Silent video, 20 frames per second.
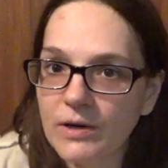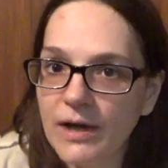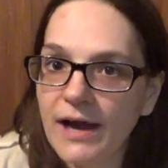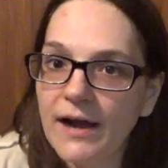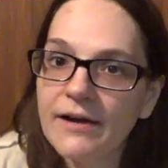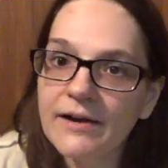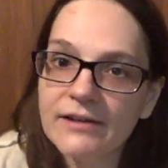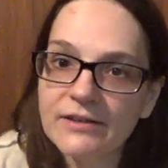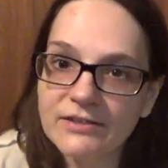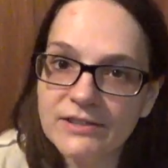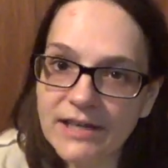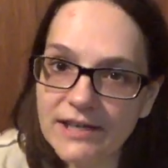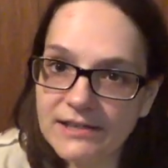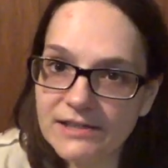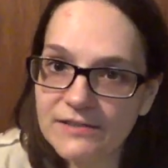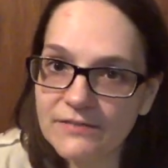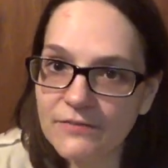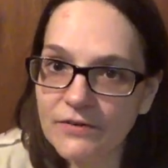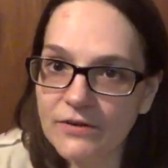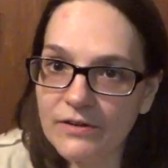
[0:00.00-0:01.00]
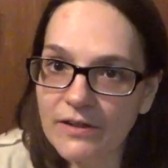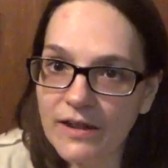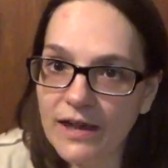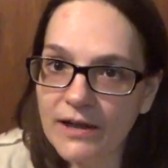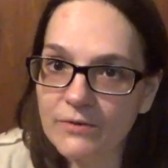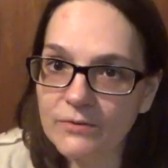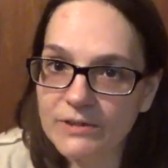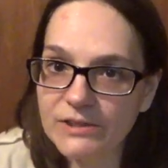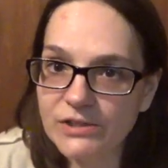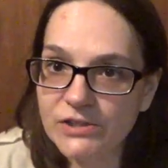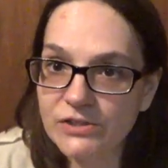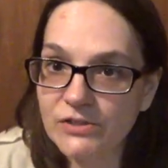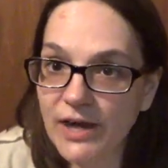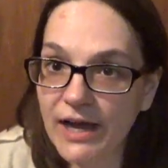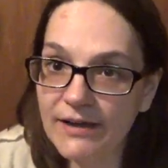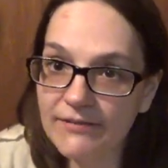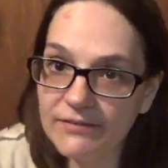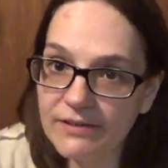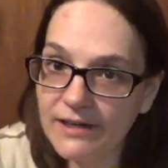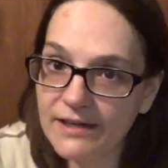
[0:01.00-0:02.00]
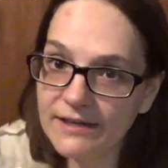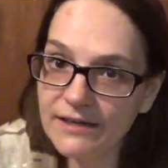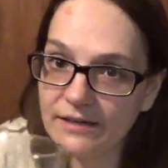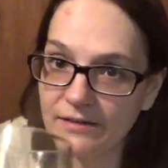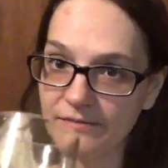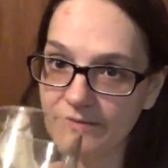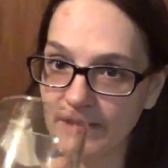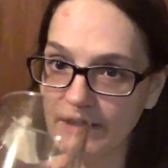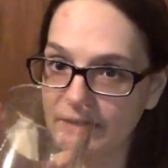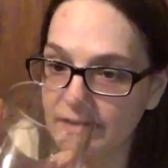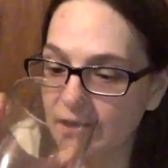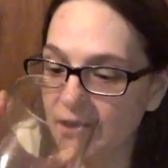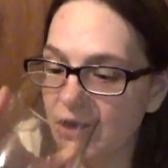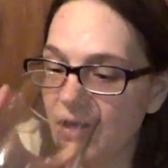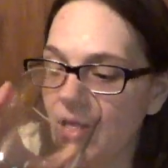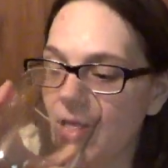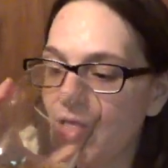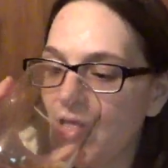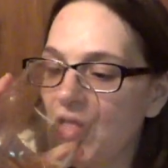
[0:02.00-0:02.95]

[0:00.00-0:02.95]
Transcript: how could you test for that which you haven't identified yet?